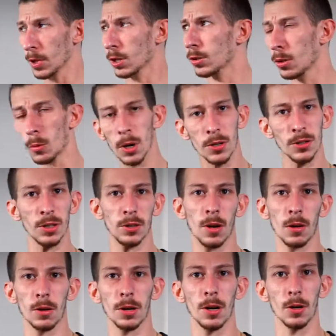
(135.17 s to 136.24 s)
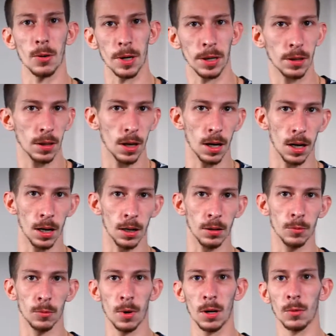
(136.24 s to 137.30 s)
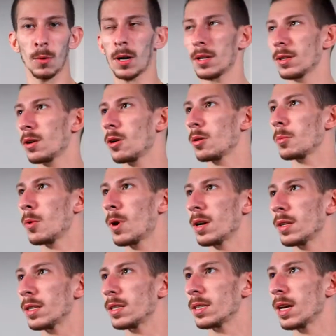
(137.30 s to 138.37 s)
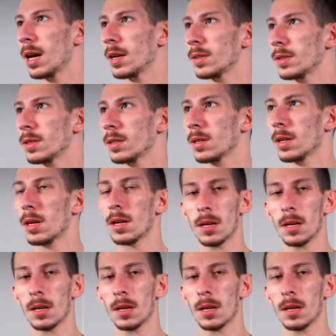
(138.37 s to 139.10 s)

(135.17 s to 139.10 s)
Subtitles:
where's this all going? What is the whole point of these tests?